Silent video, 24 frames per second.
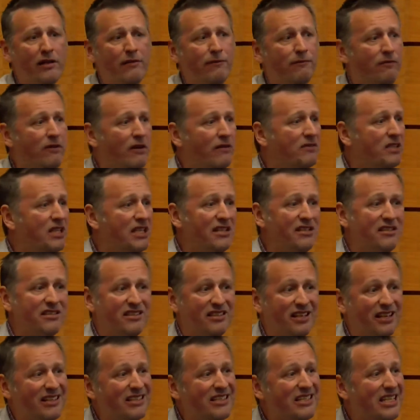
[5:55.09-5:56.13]
50,
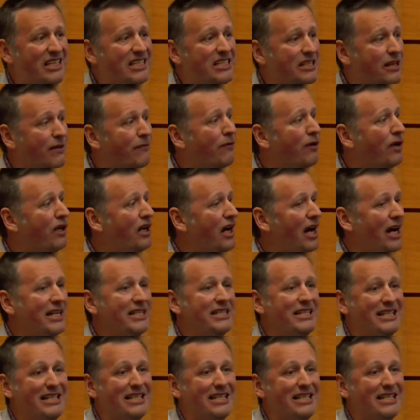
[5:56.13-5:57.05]
60 different IT